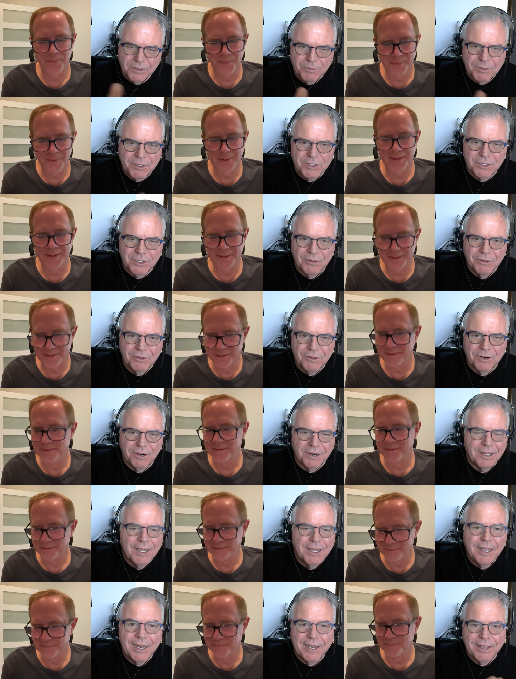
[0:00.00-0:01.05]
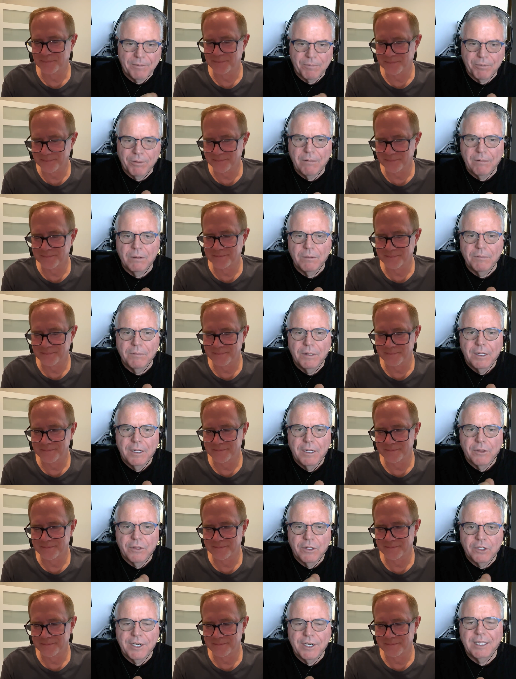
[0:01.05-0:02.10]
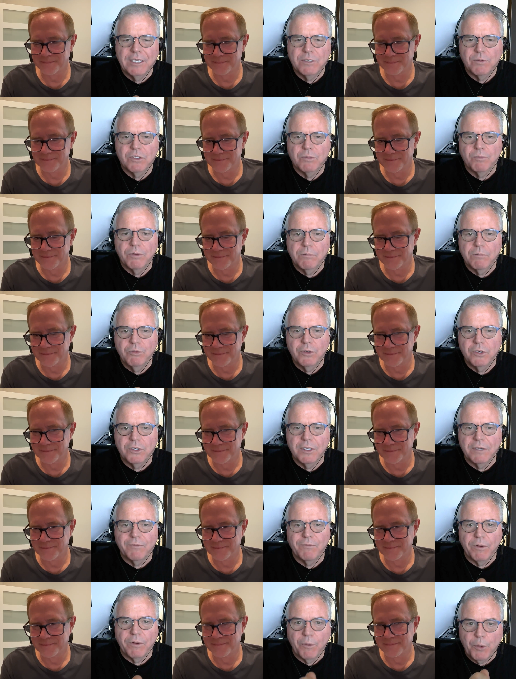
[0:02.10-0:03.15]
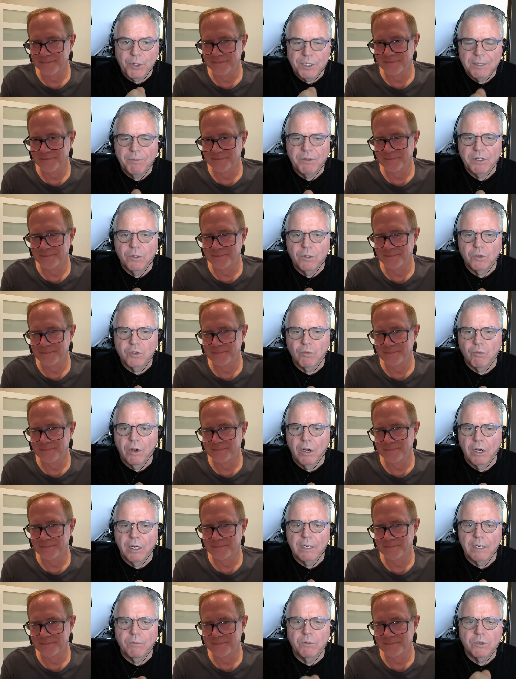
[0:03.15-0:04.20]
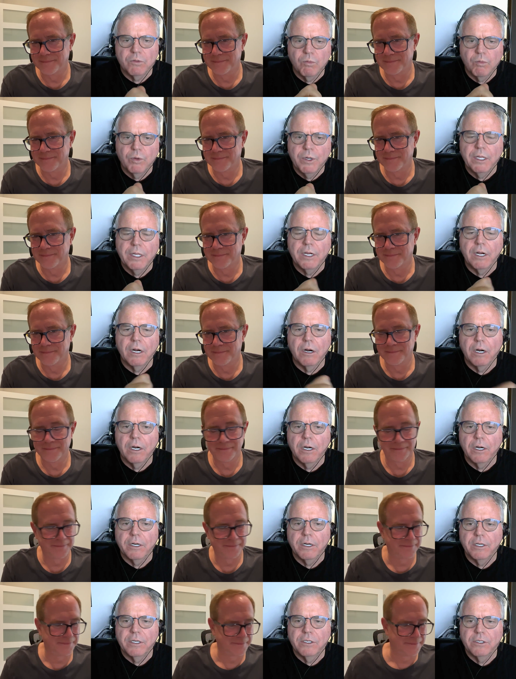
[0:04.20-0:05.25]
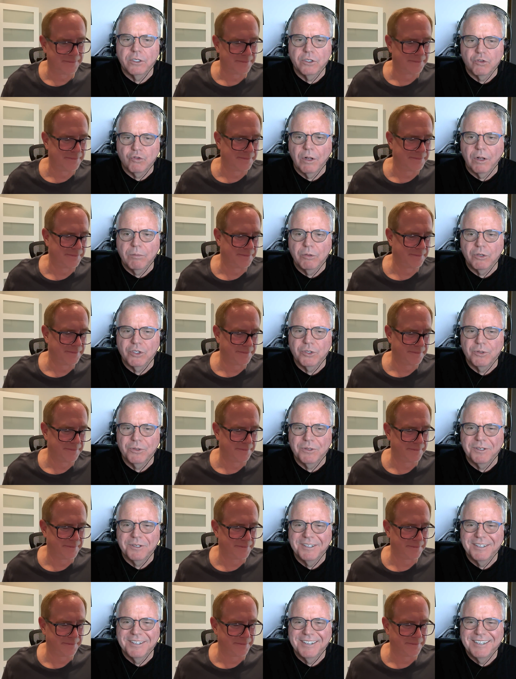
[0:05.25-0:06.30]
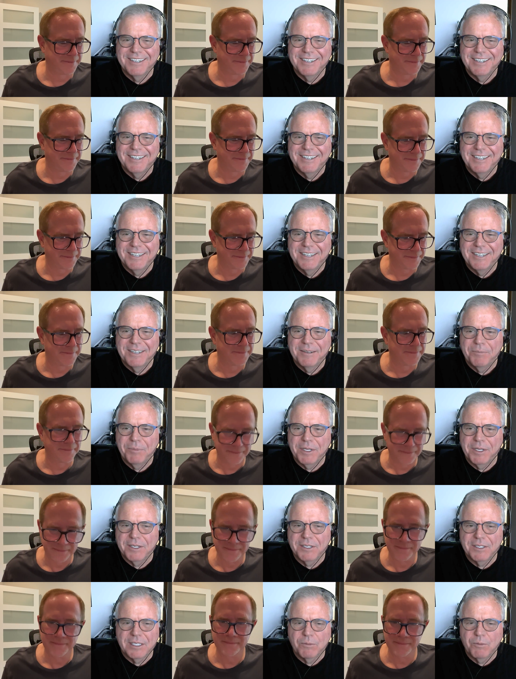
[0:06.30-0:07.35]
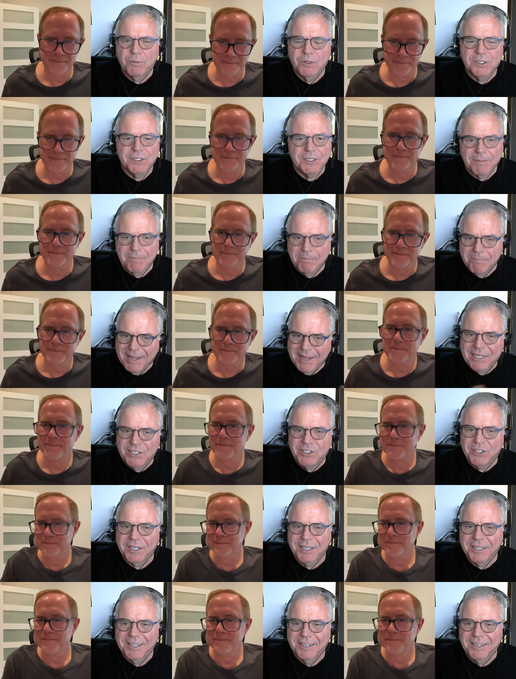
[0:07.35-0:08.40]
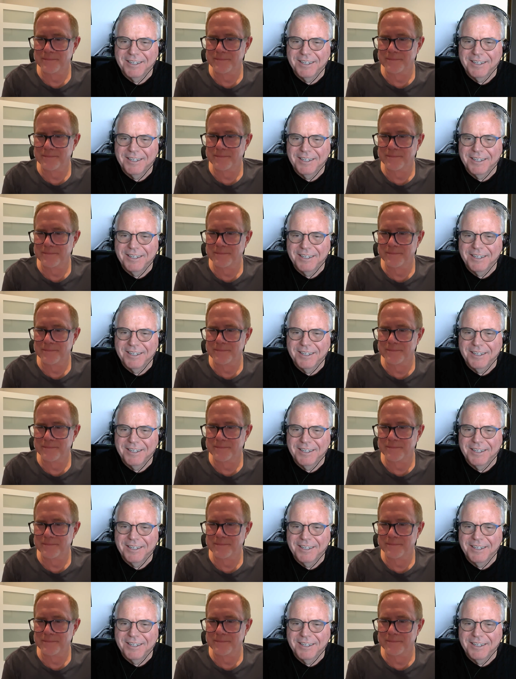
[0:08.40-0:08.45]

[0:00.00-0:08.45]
Speaker 1: you mentioned earlier. And the problem, the challenge with Spring Boot is that when something goes wrong, it was really hard to troubleshoot because there was some magic,